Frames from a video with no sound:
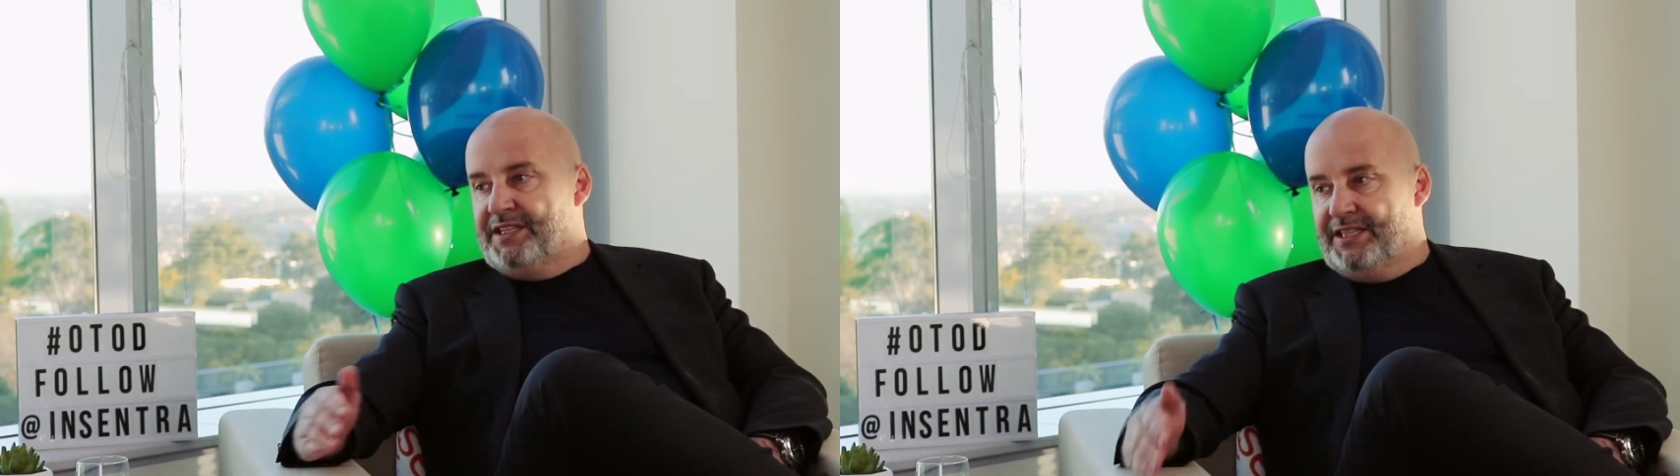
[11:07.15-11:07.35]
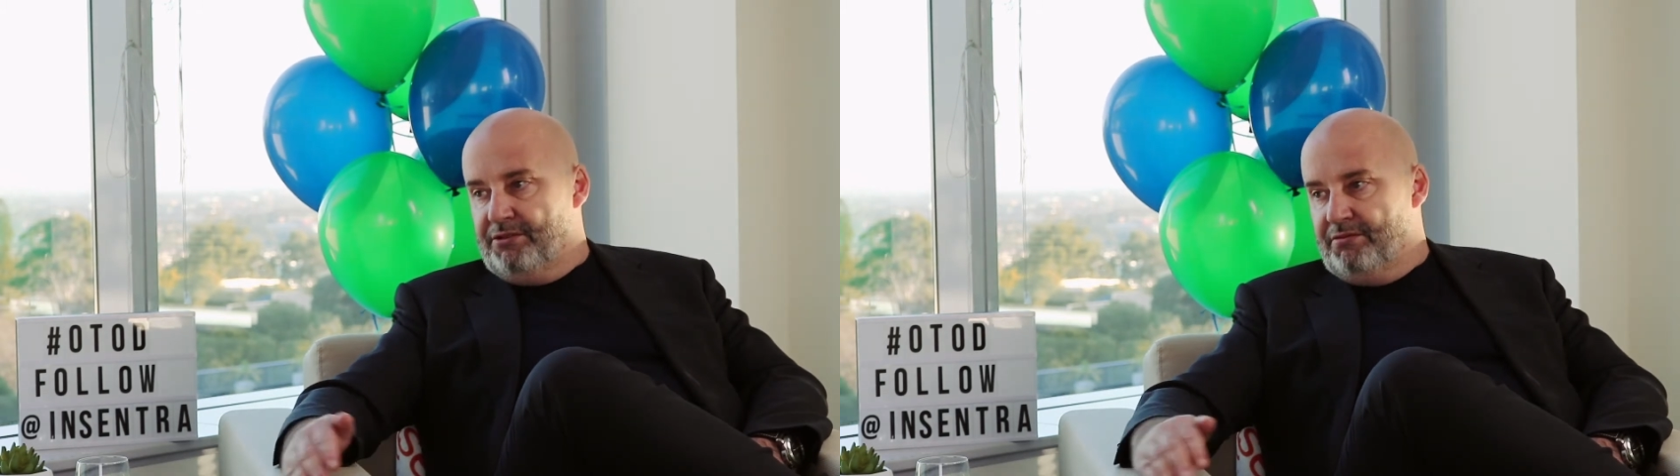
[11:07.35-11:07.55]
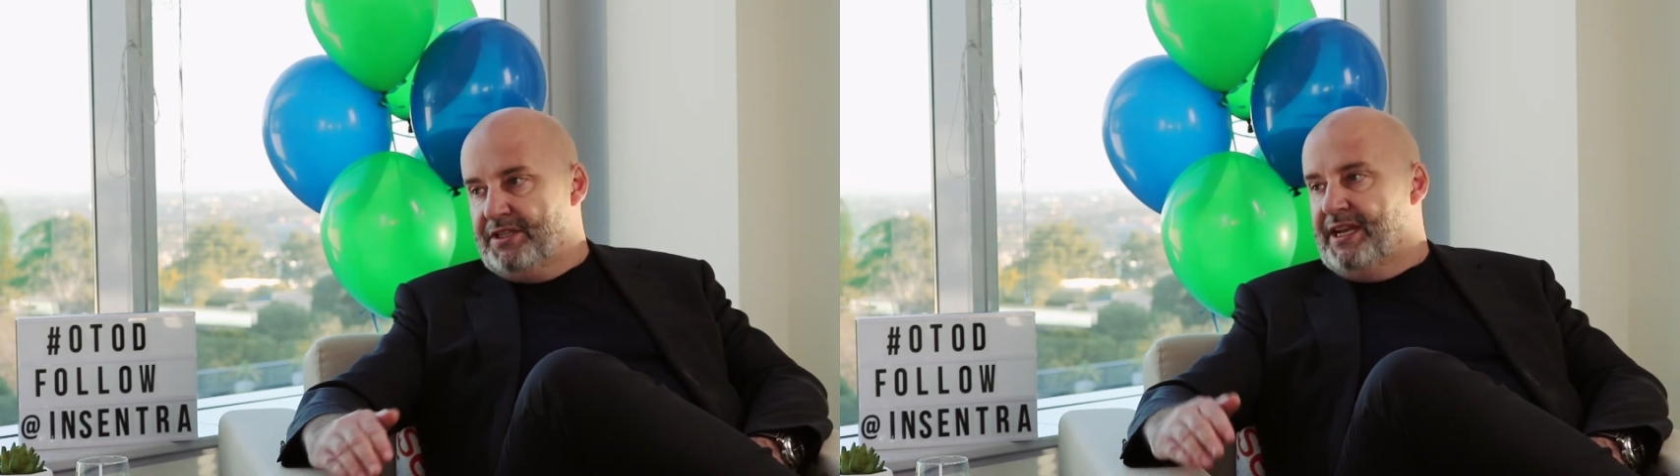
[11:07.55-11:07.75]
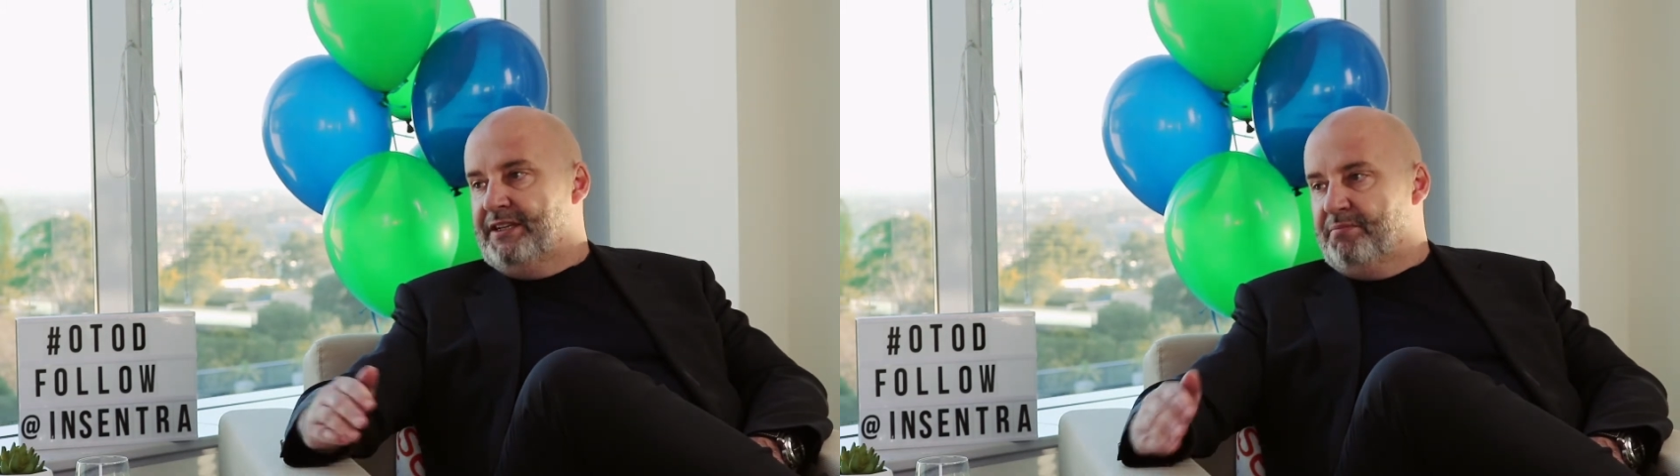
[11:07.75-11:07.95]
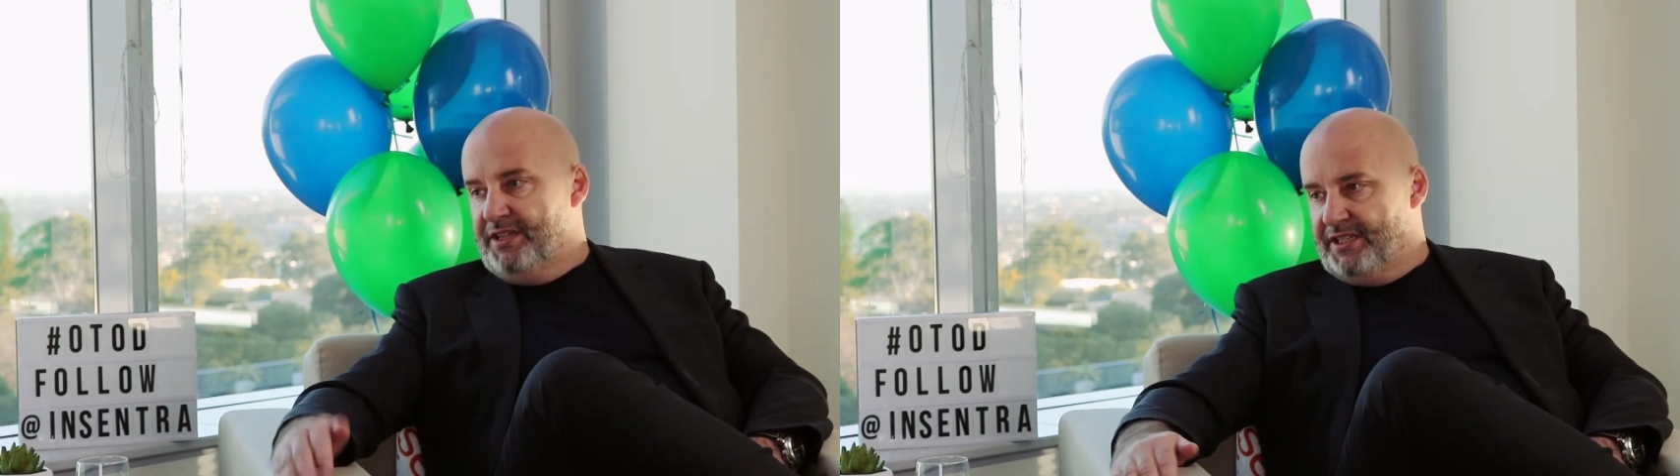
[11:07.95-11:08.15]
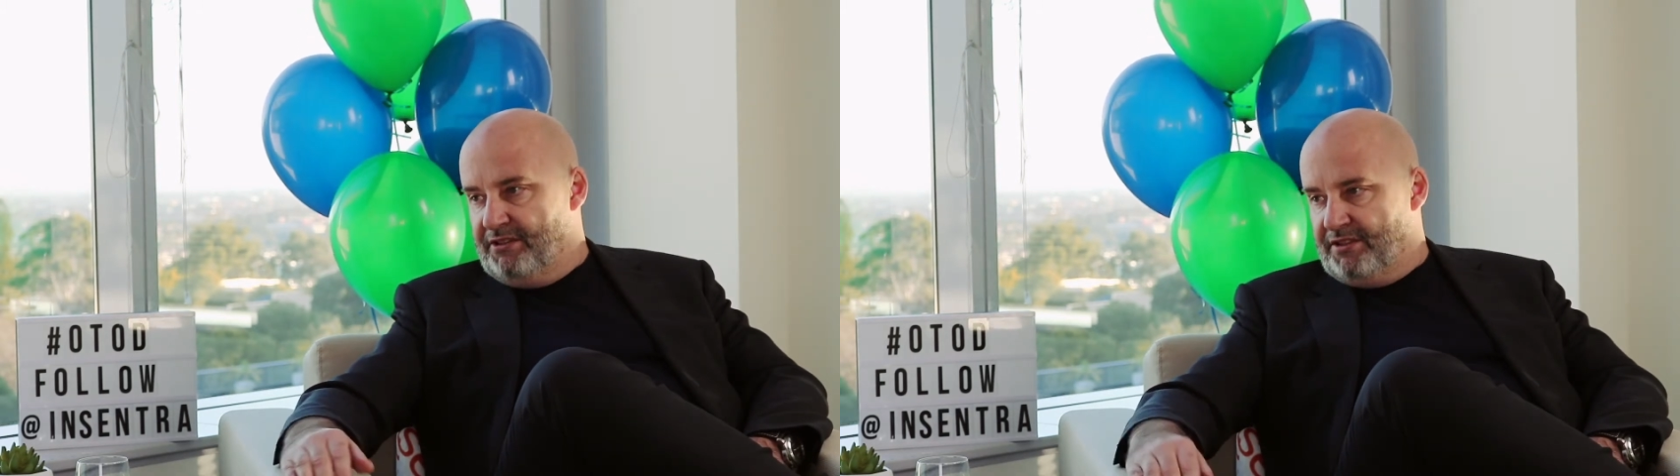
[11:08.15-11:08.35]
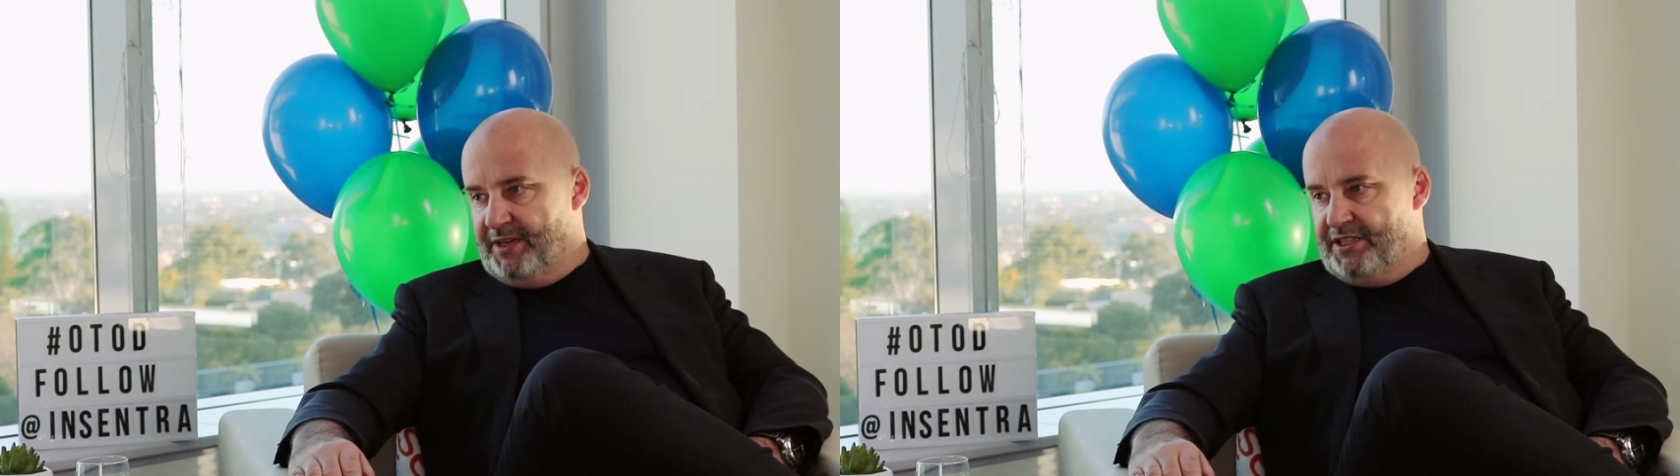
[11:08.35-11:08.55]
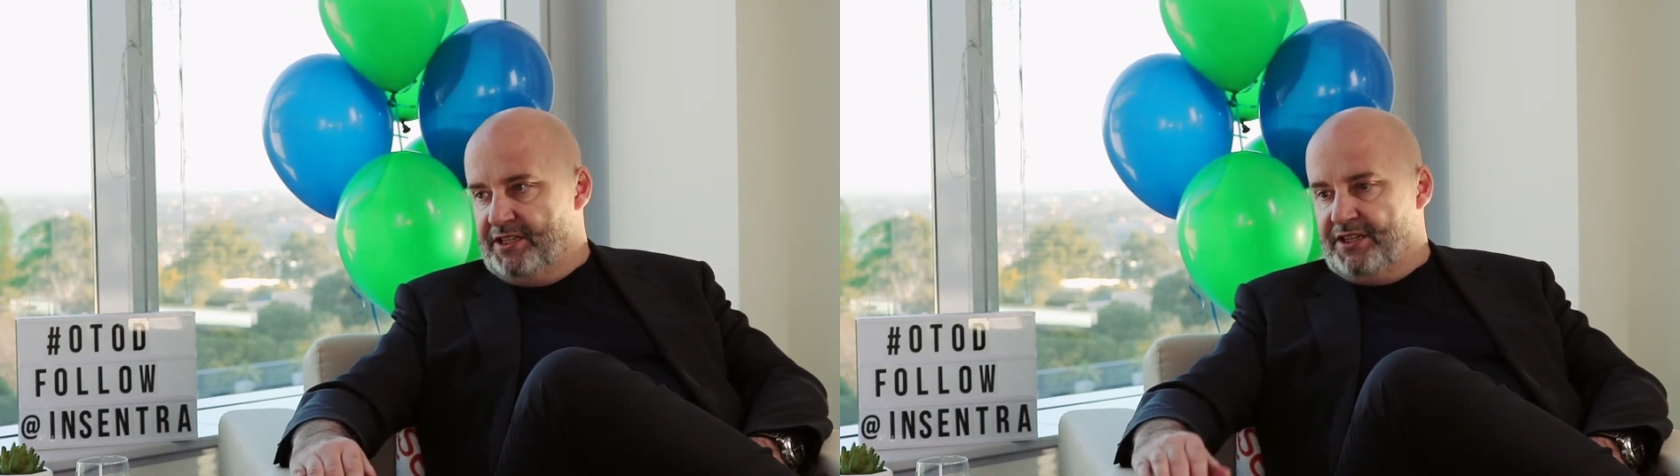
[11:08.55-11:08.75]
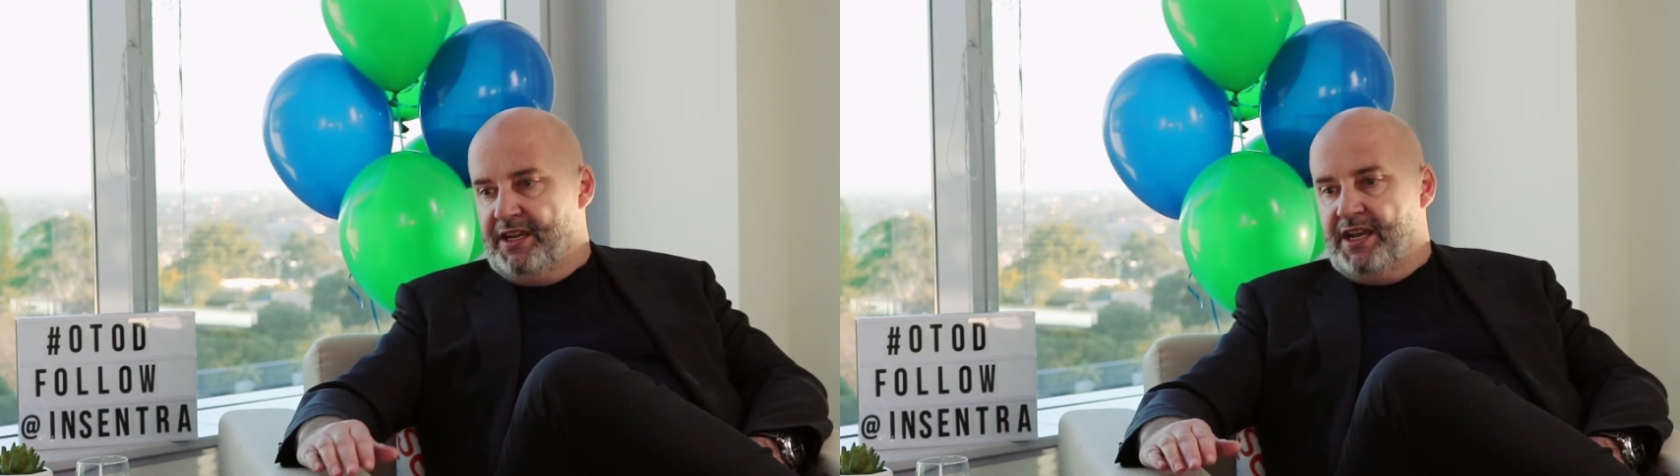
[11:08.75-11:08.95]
sales and a pre-sales message,